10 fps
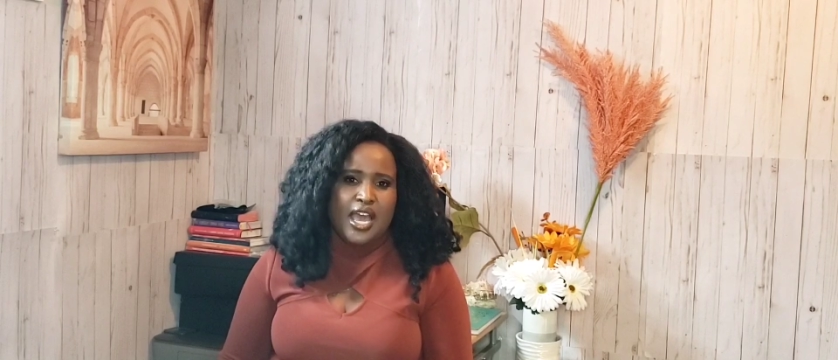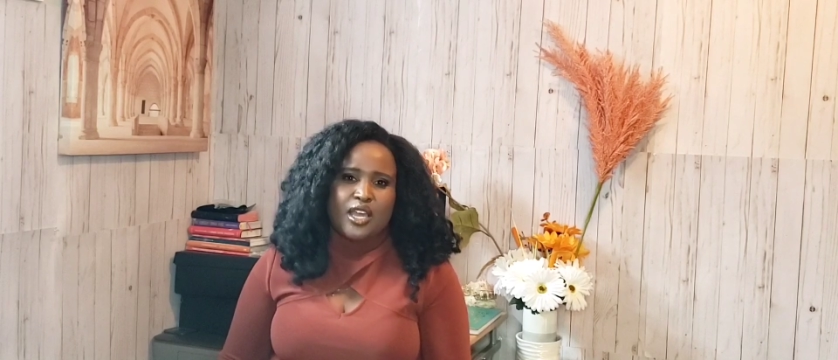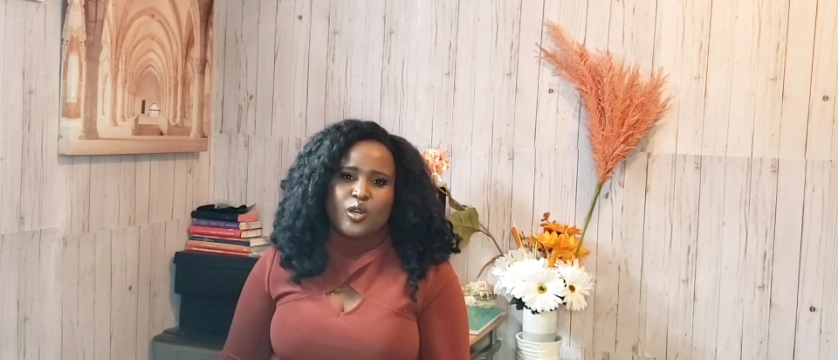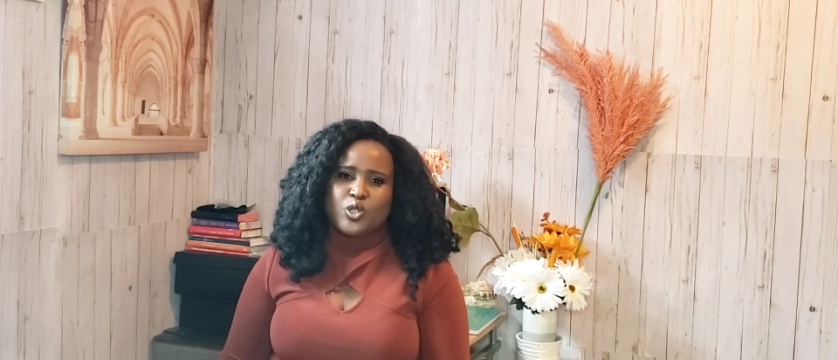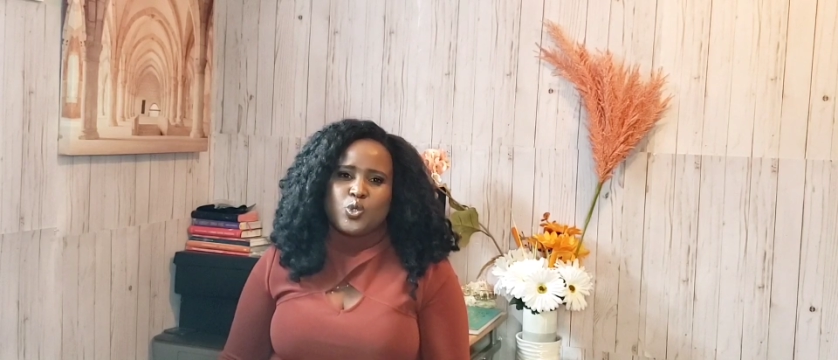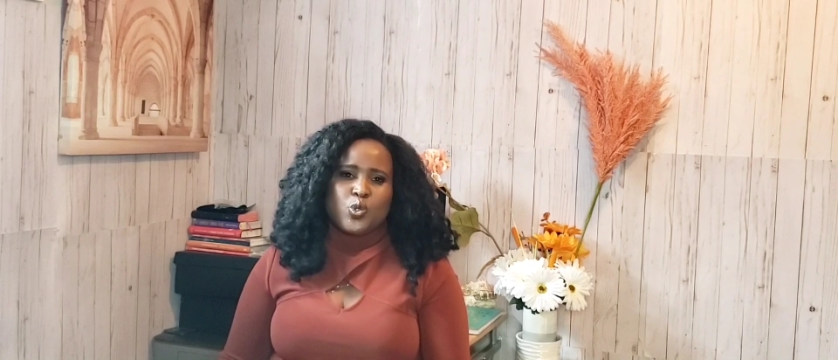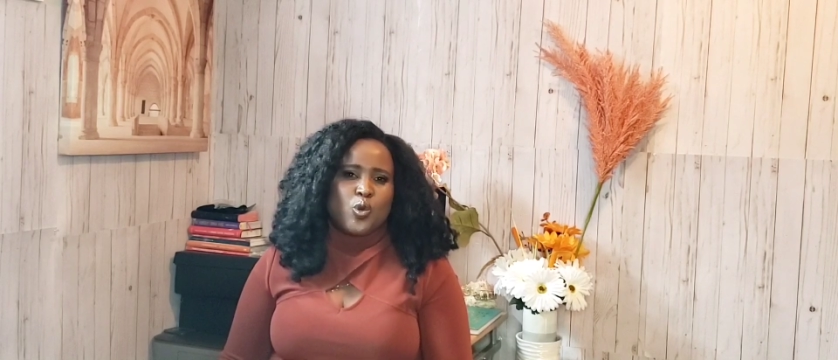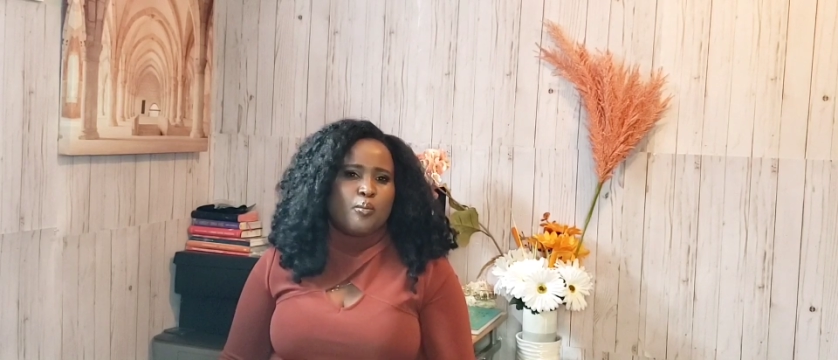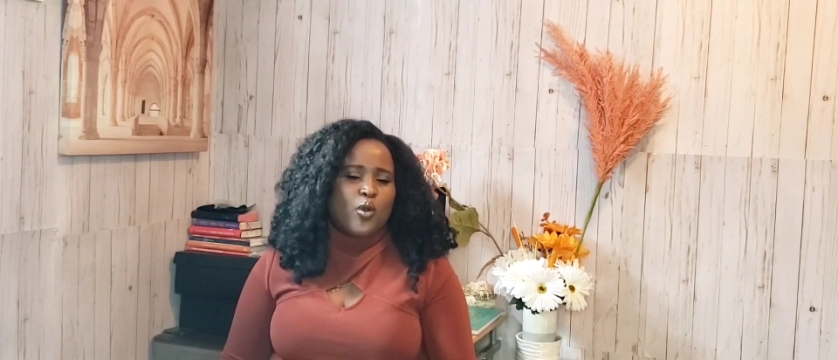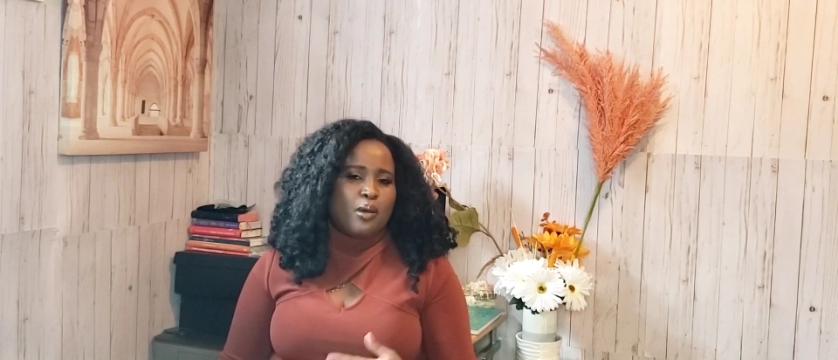I got to
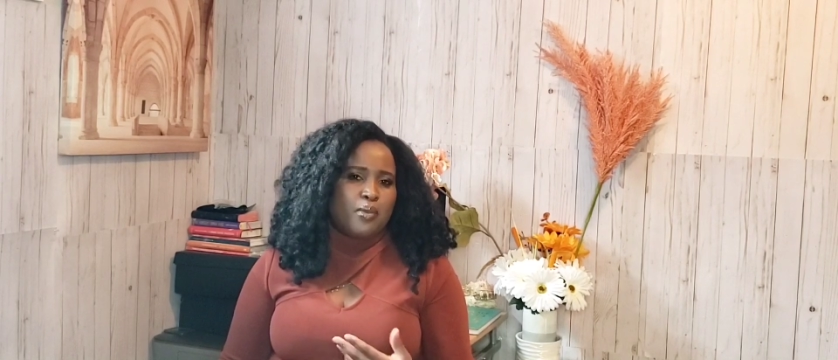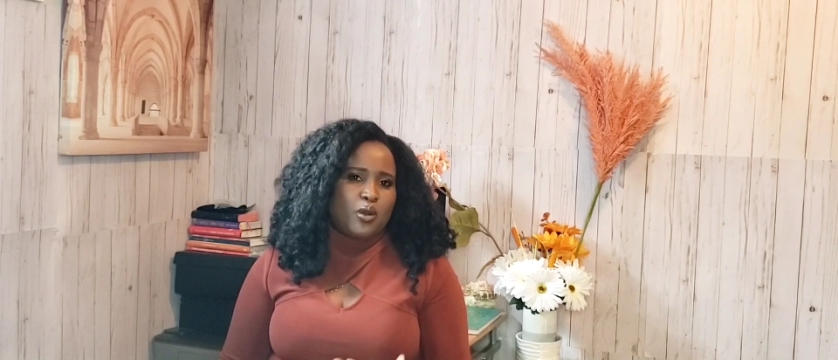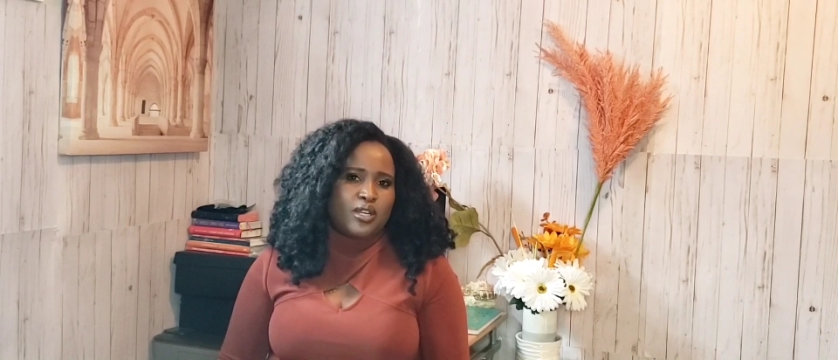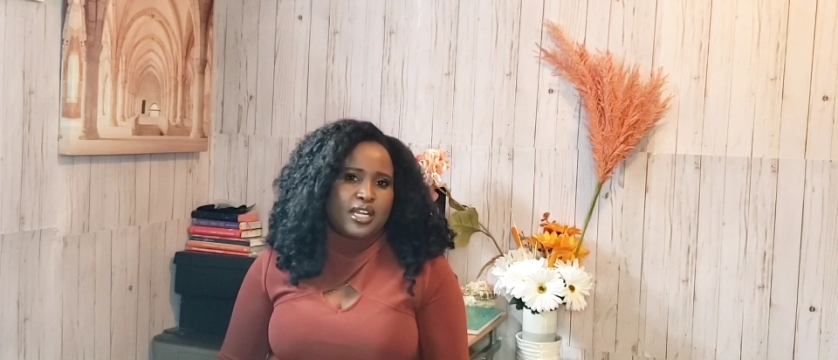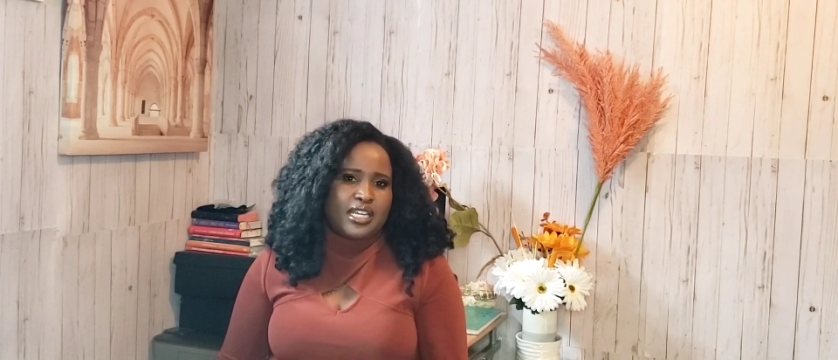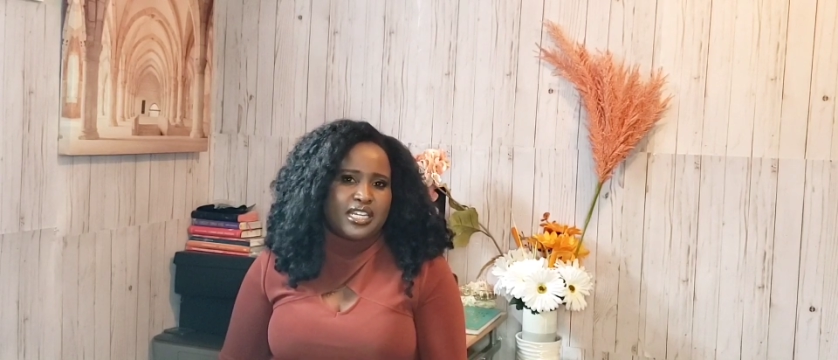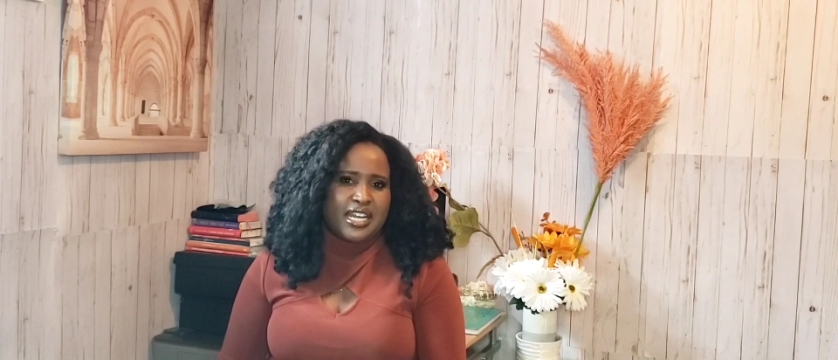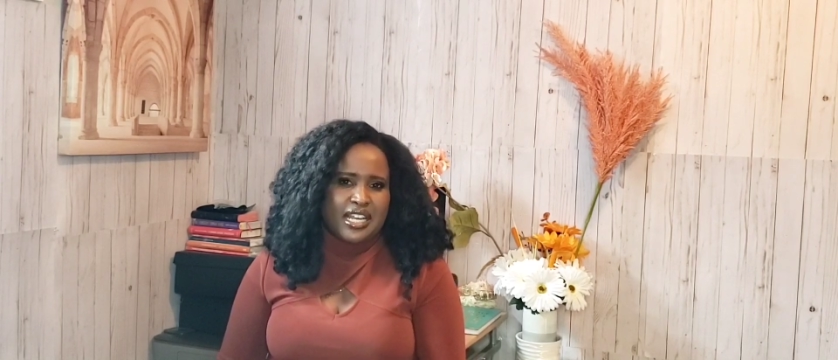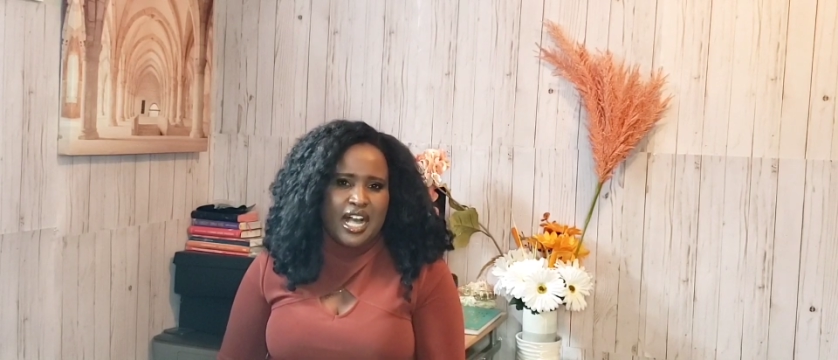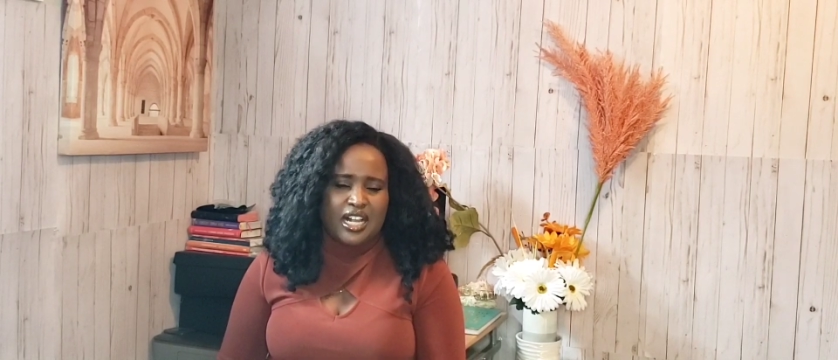know more about
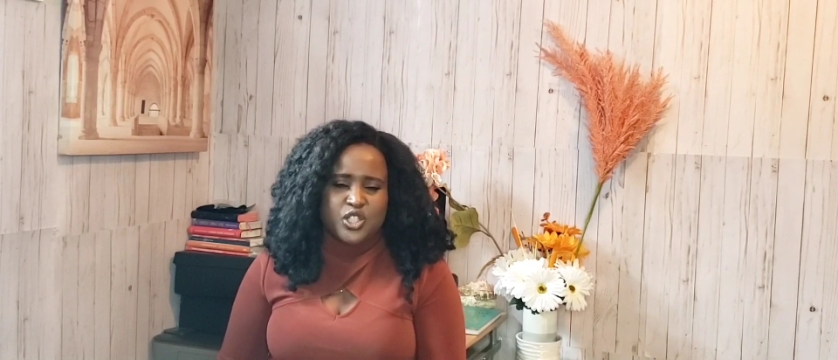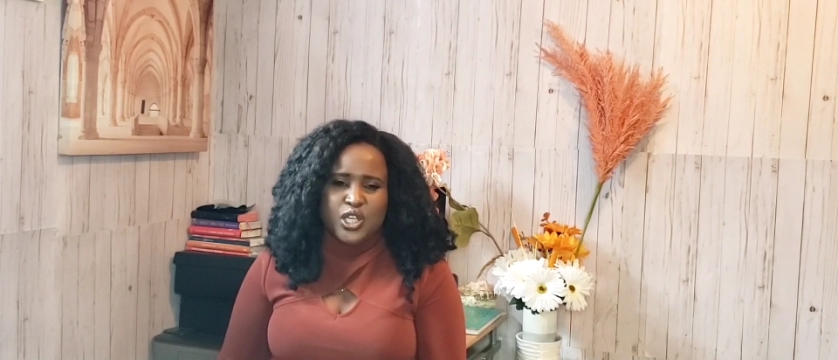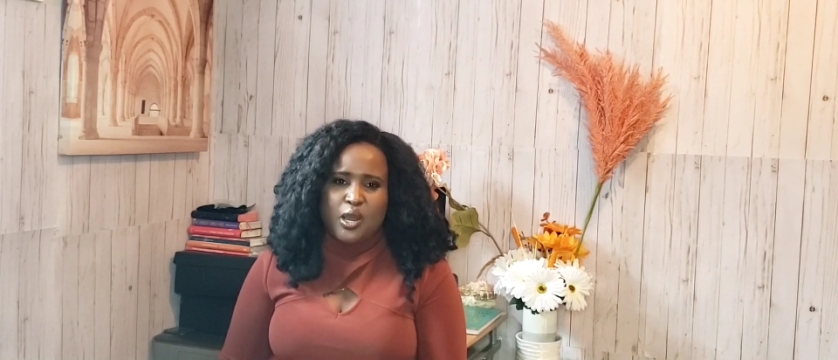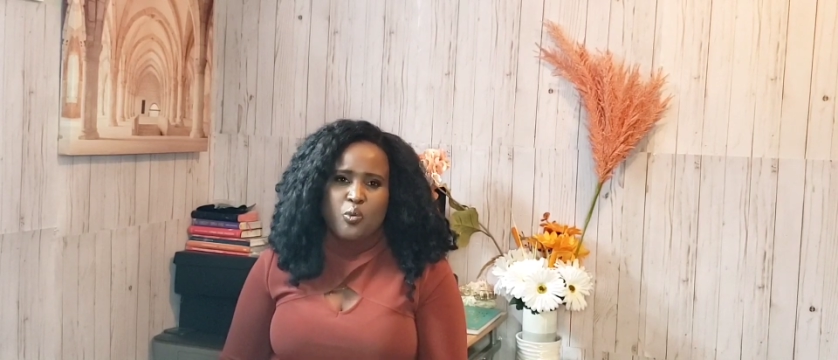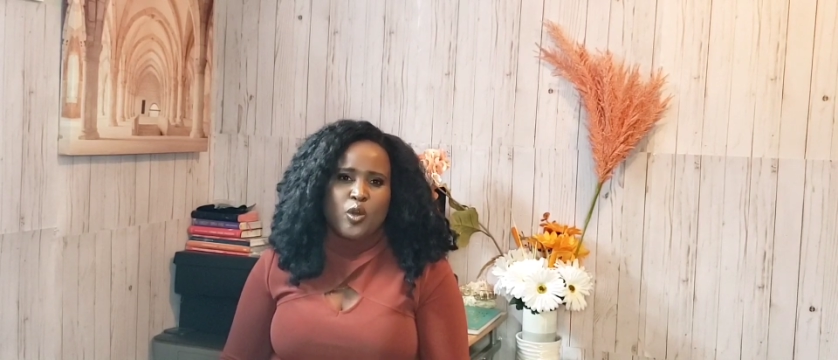Canadian culture,